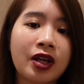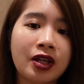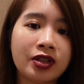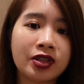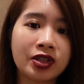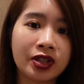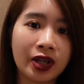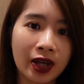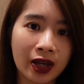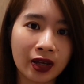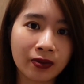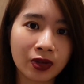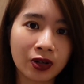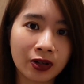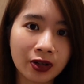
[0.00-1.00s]
A T
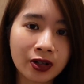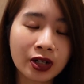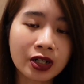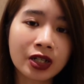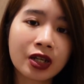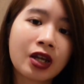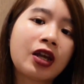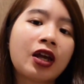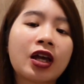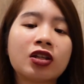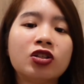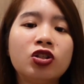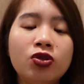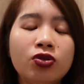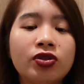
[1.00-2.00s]
M card
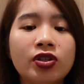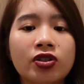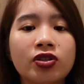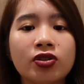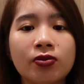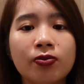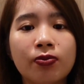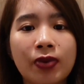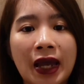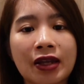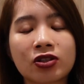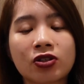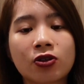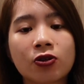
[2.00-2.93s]
and used it to bet